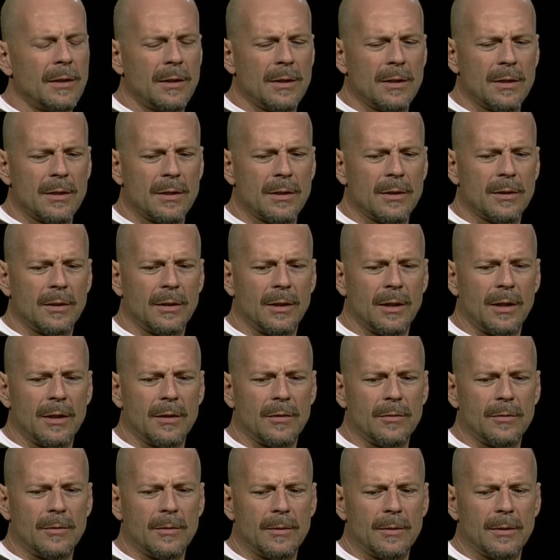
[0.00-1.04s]
still a lot of
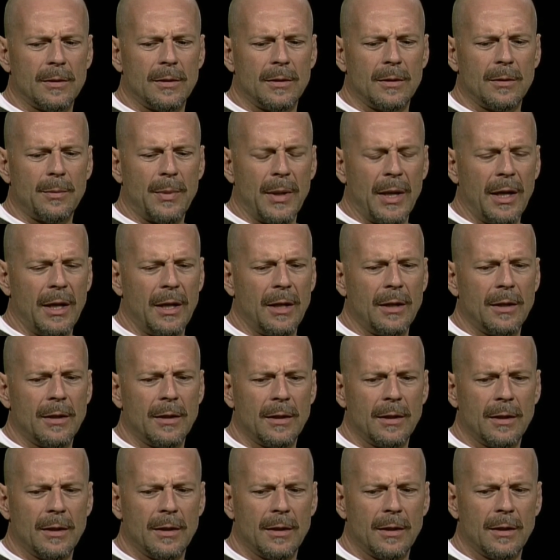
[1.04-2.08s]
pain,
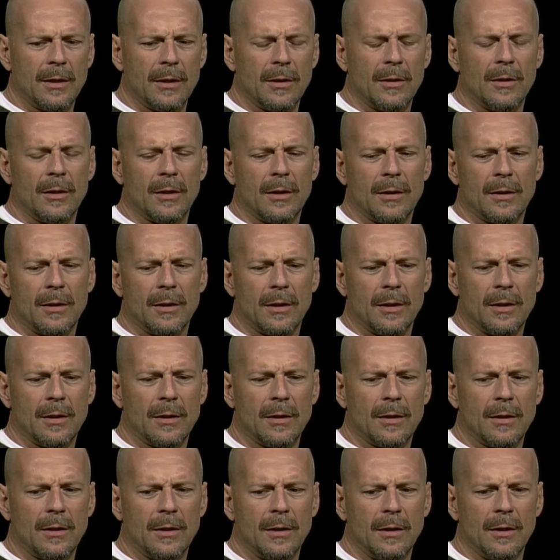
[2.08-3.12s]
you know, that, that
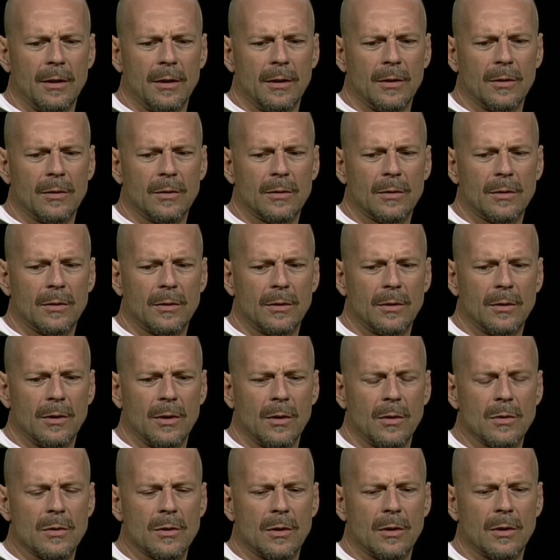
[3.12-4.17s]
you know,
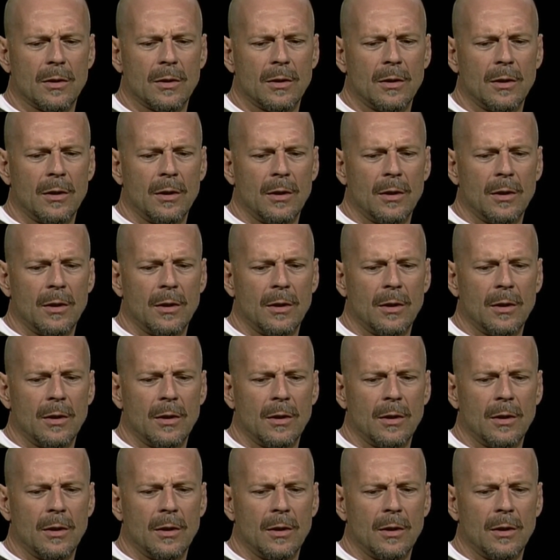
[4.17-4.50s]
goes on.